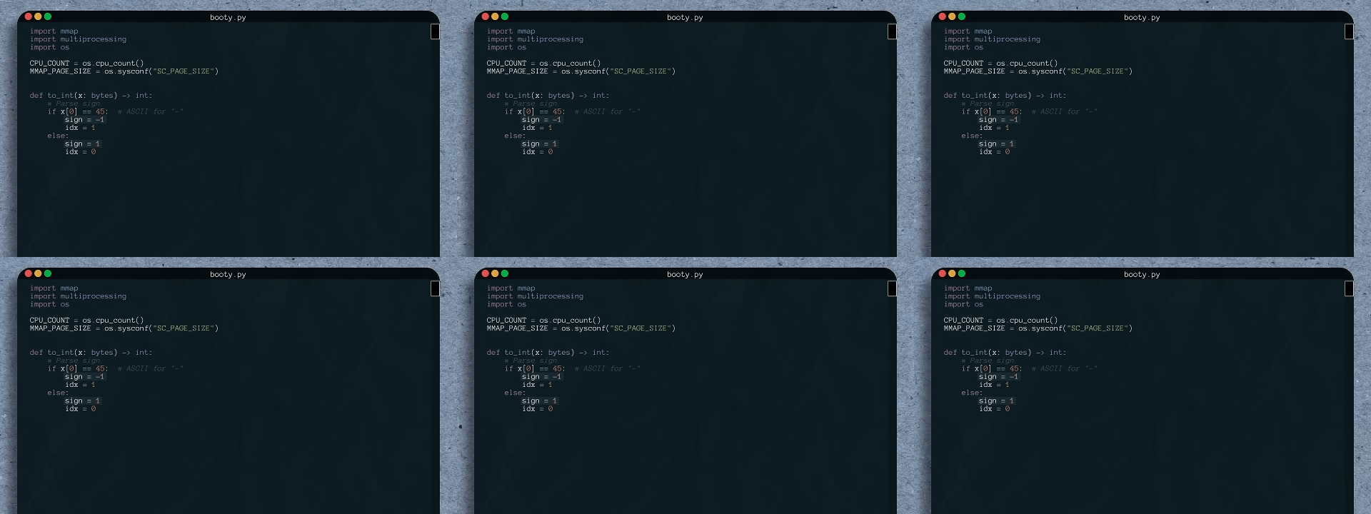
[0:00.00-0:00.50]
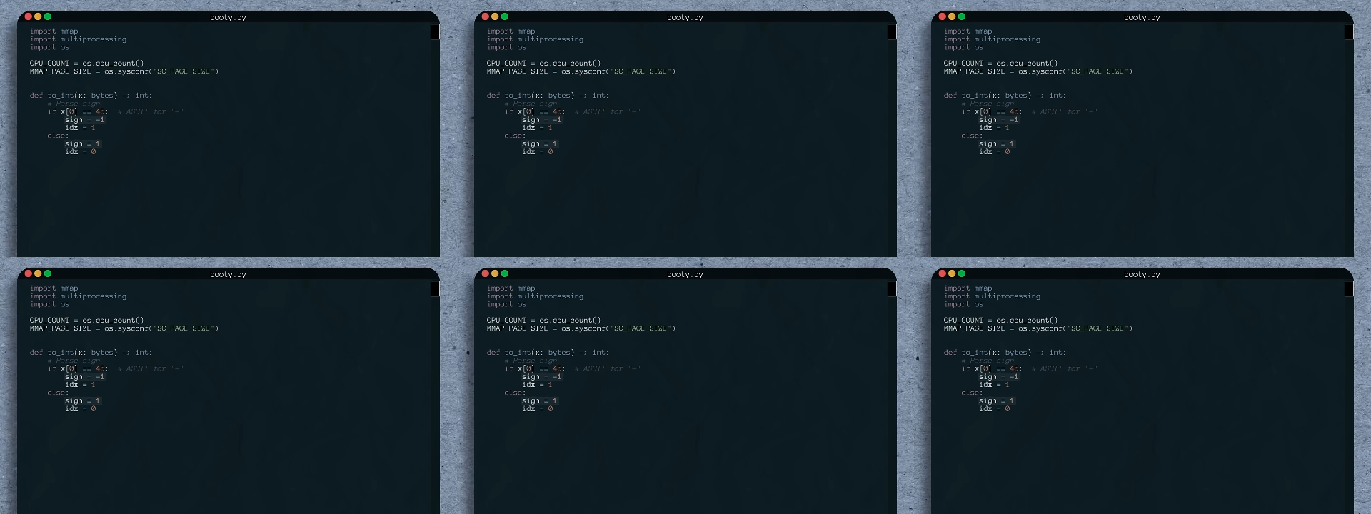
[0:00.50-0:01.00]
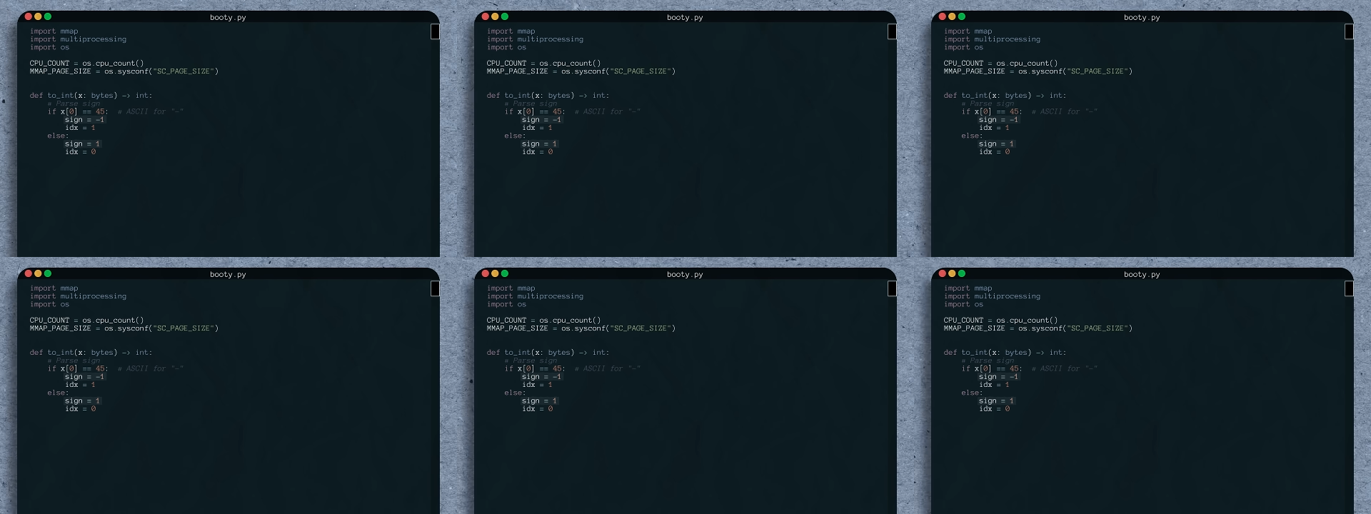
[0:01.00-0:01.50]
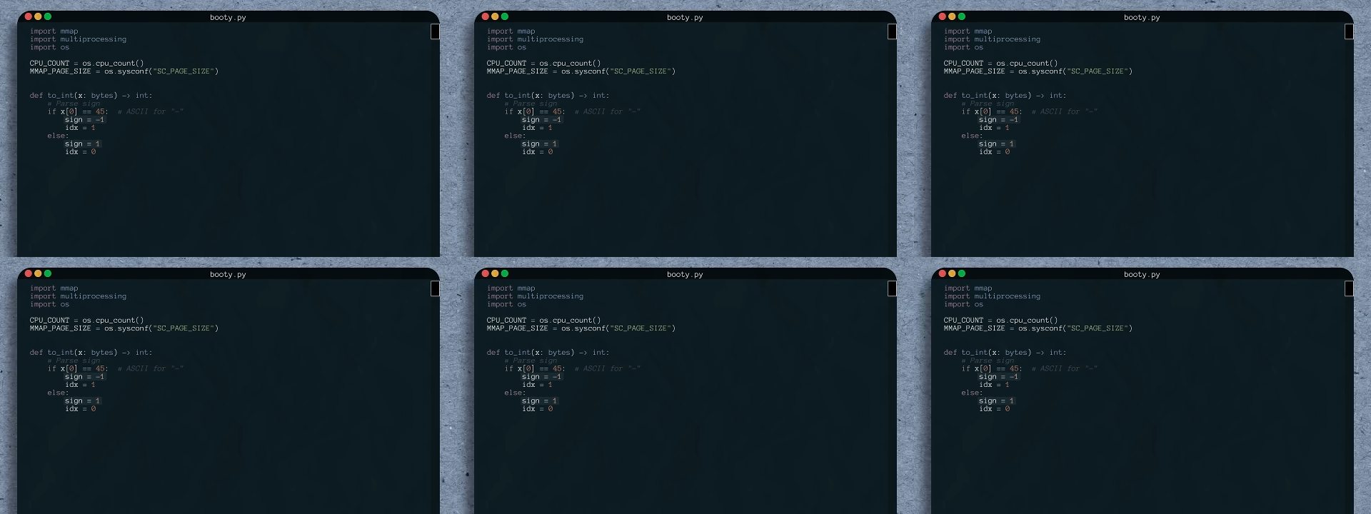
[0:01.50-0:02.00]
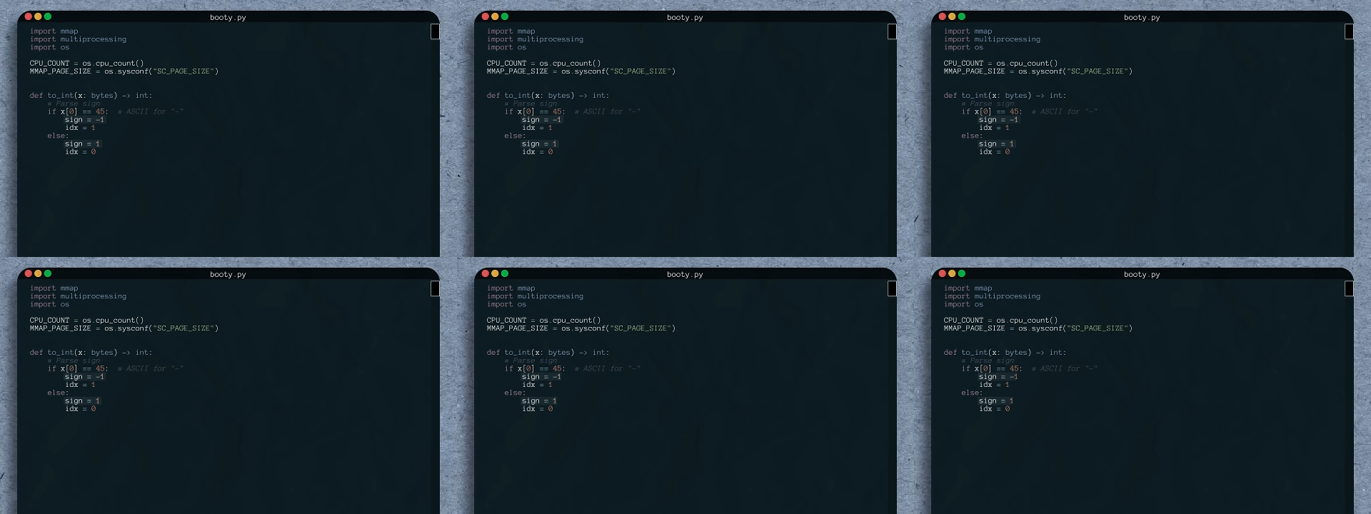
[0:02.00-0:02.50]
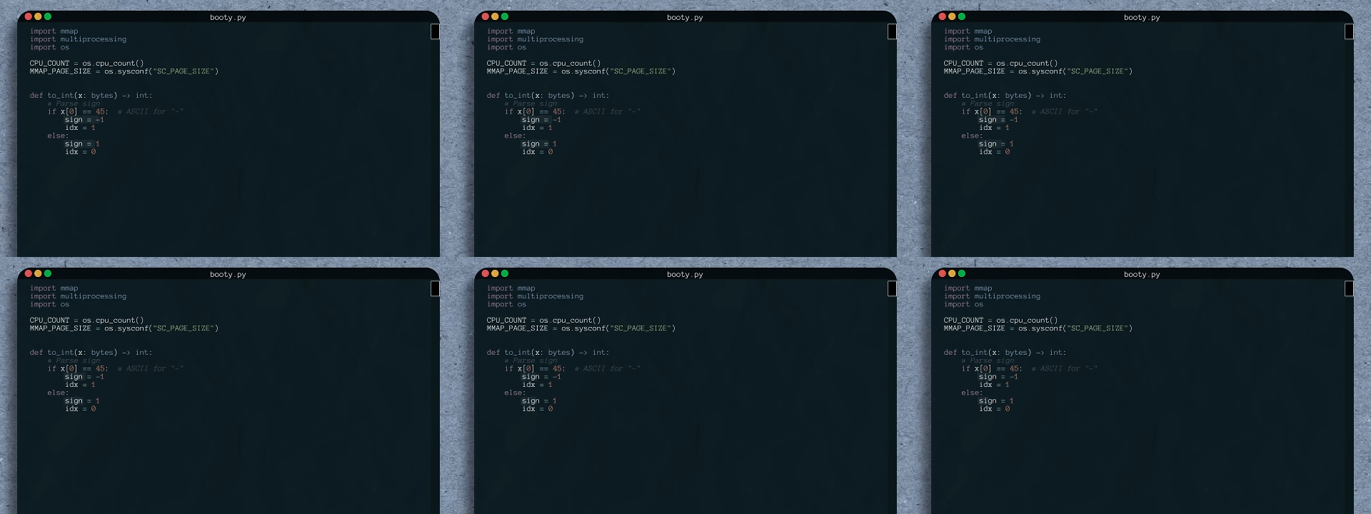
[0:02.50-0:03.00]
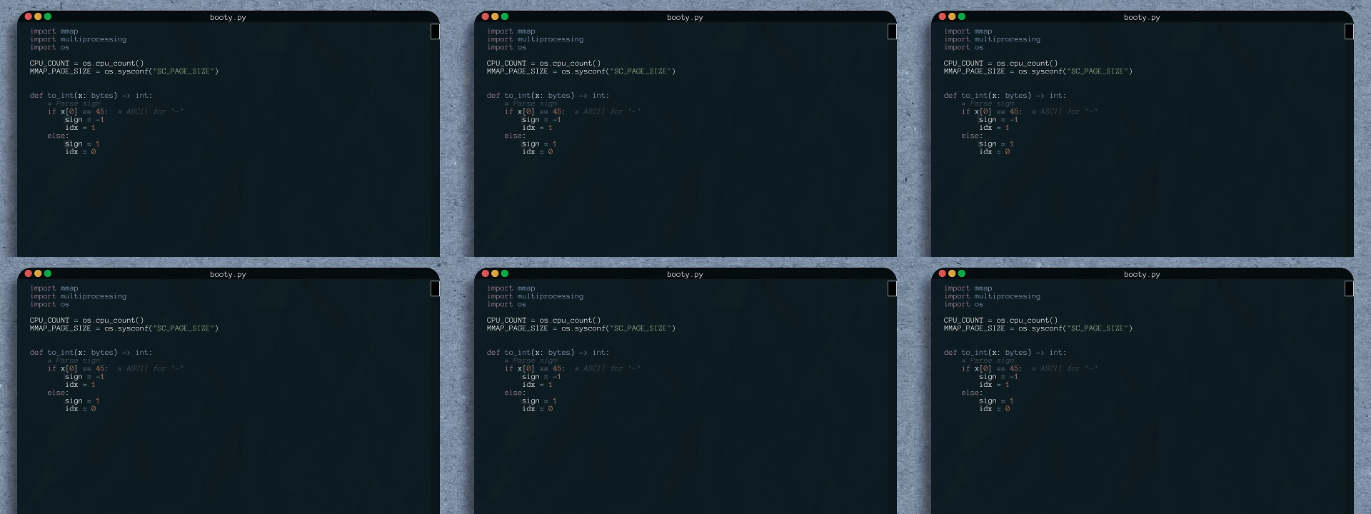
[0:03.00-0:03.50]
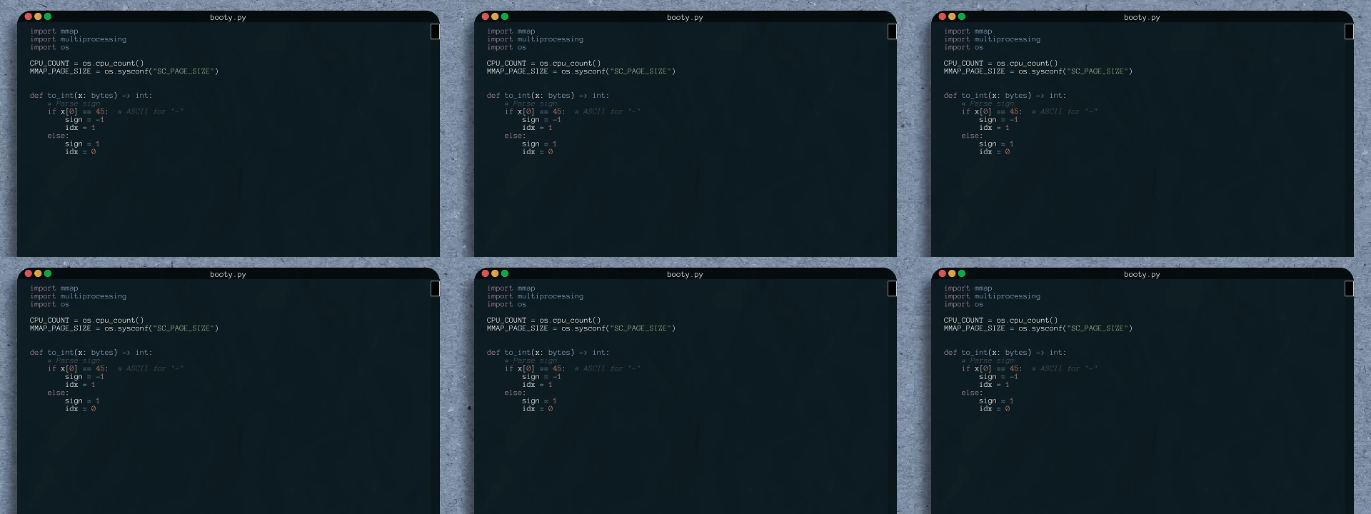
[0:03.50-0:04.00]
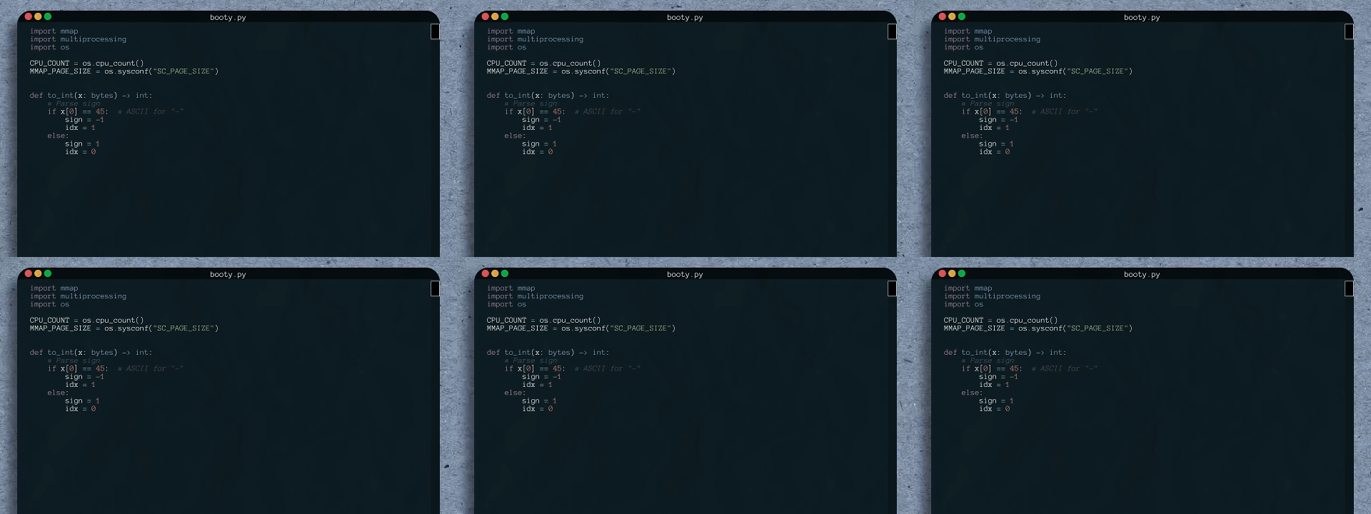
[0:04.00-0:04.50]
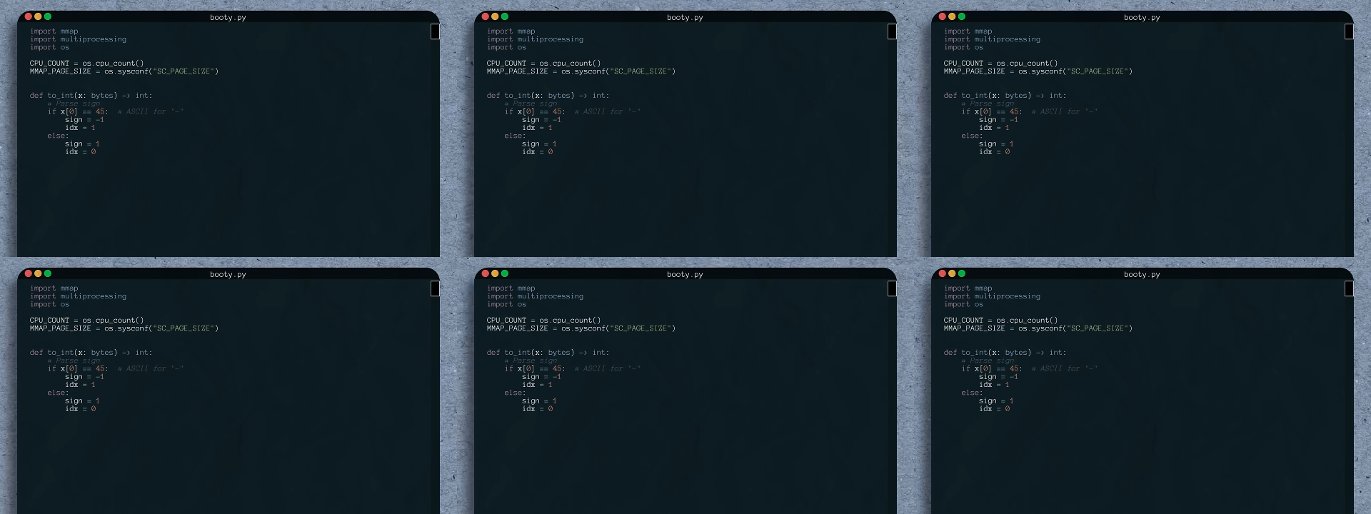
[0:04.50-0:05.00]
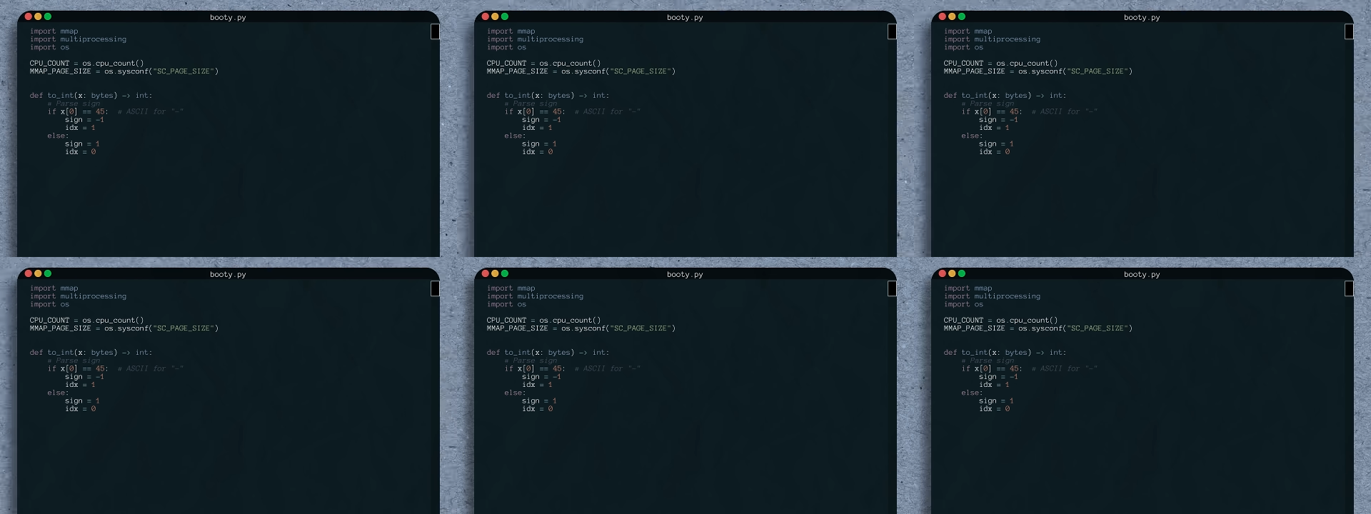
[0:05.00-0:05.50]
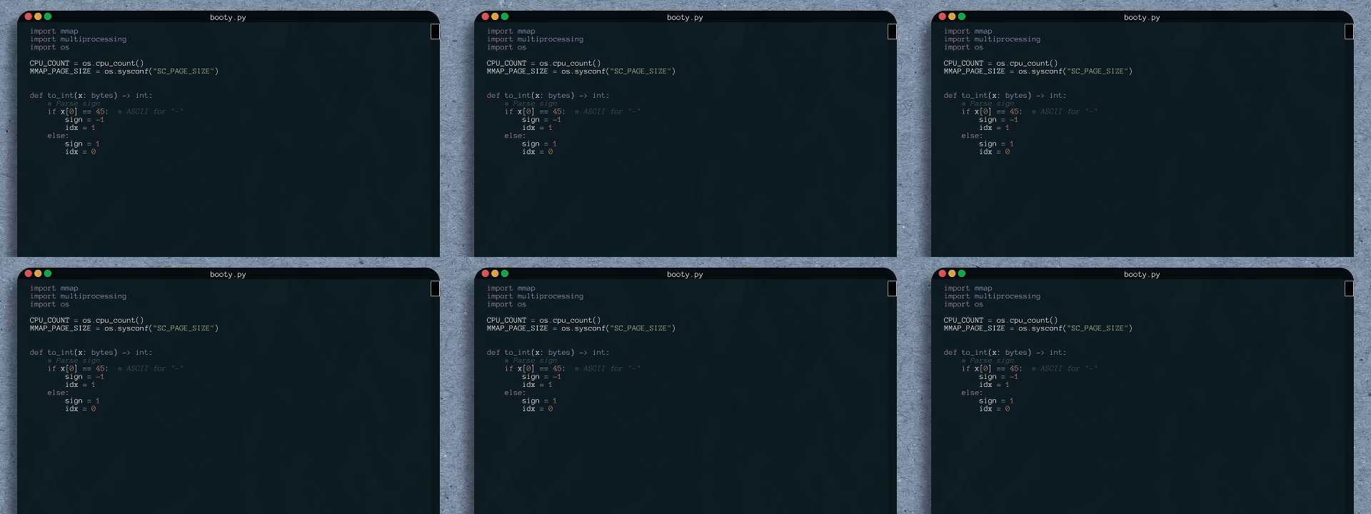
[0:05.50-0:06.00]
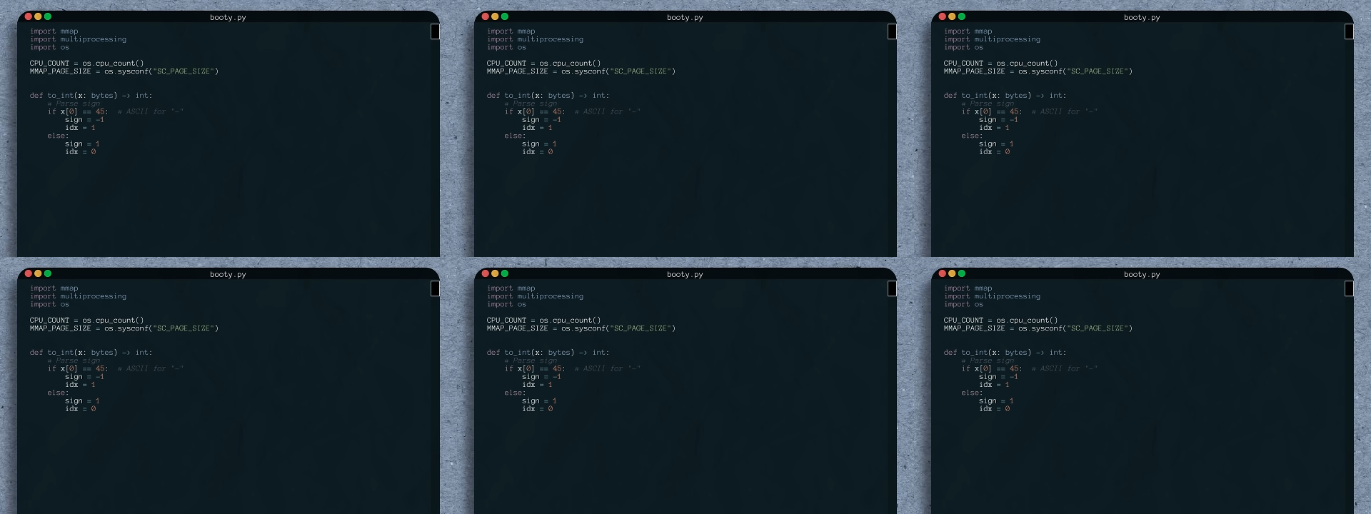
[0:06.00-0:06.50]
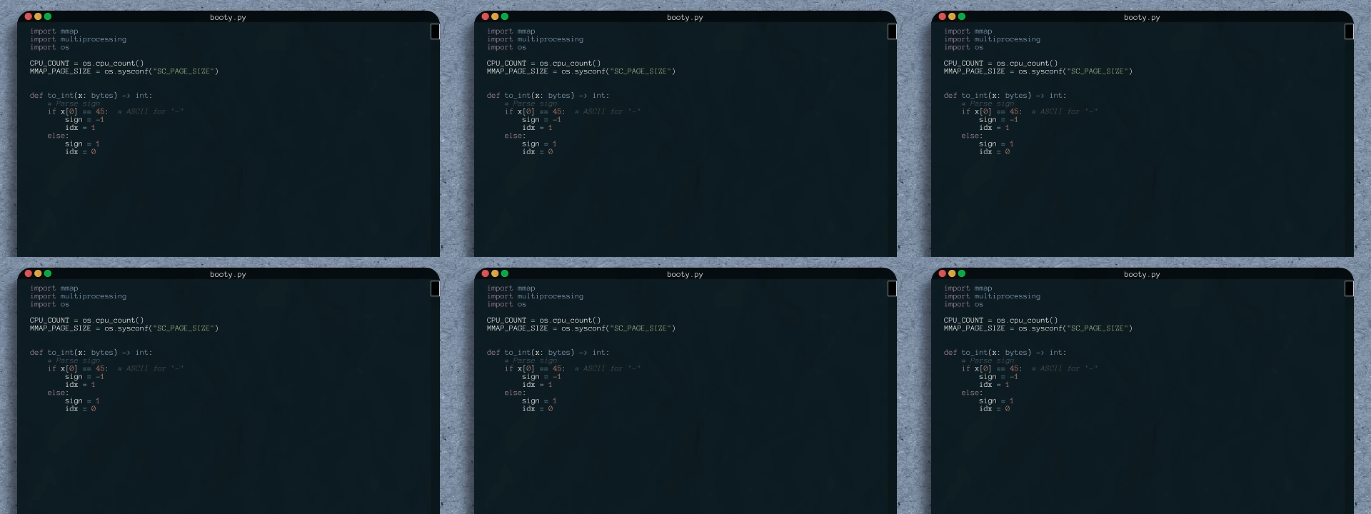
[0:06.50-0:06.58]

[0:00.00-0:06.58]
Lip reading: No face is visible, so there are no lips to read.